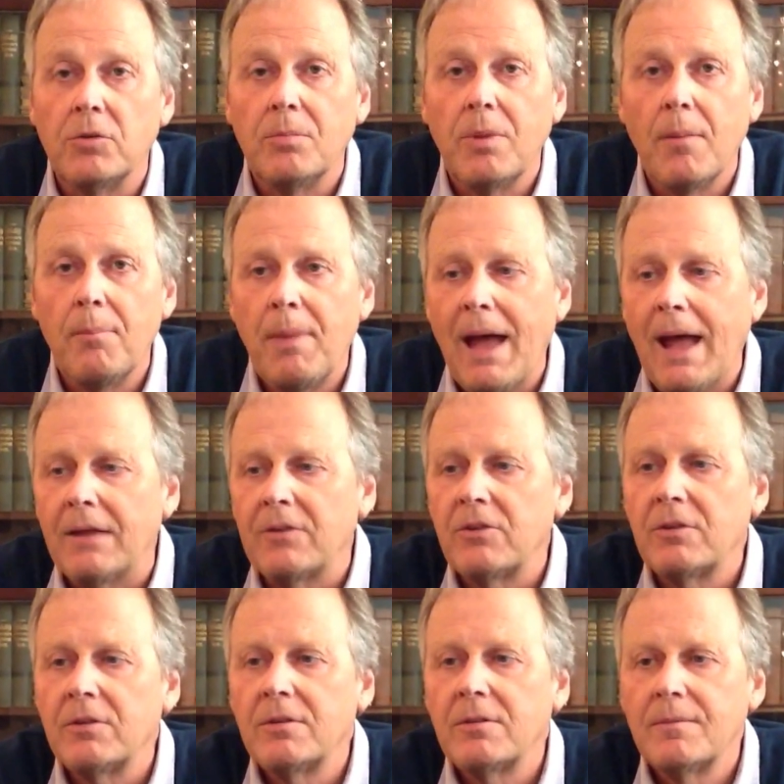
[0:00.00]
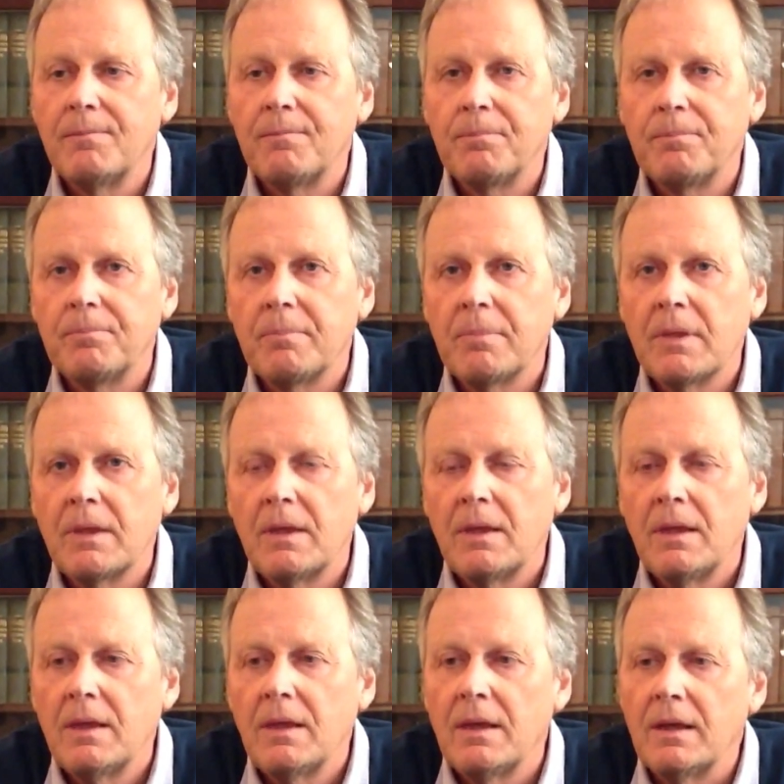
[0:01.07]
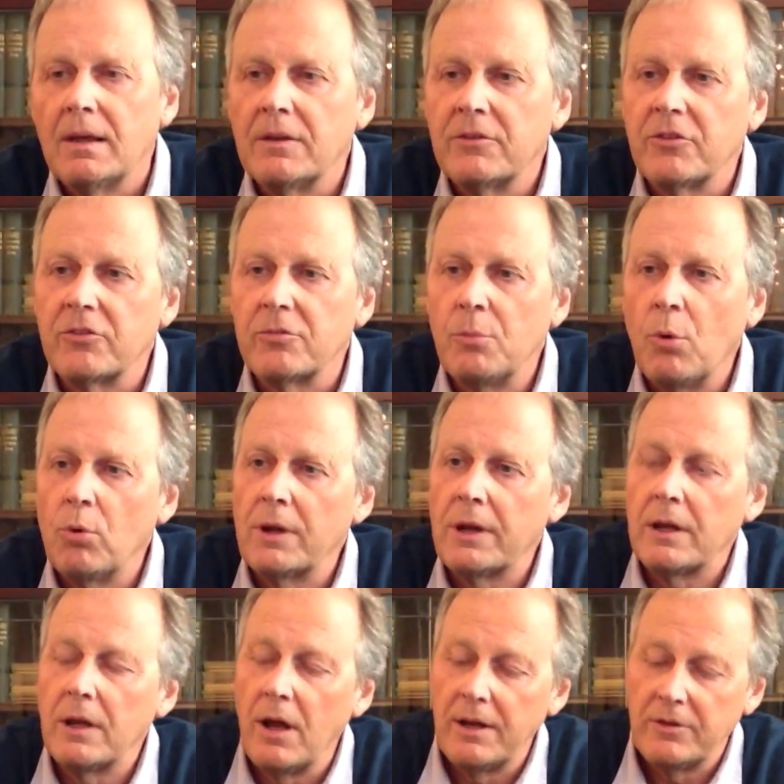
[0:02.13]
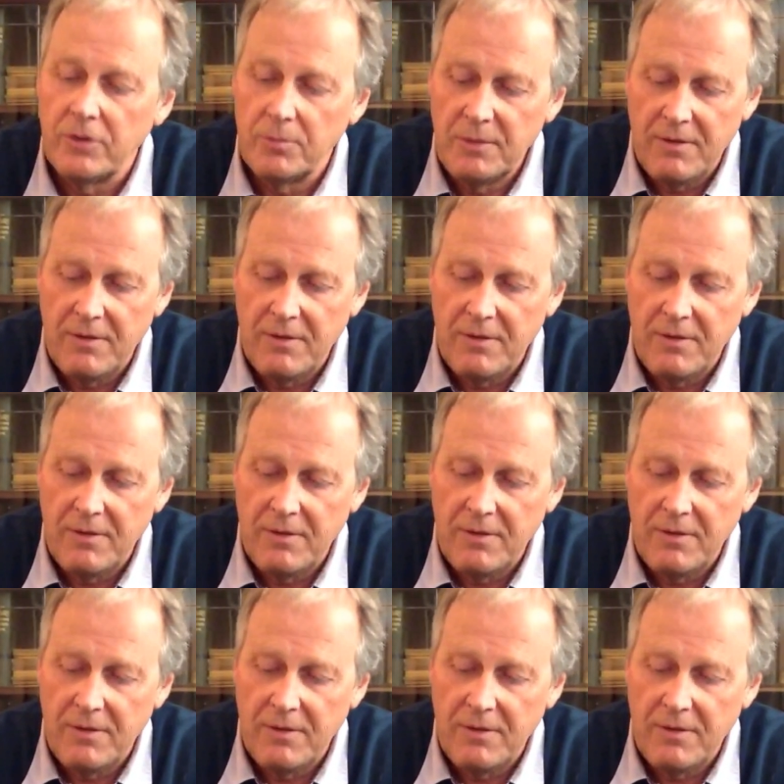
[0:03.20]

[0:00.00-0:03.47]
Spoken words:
by Batt, and it's a small little item.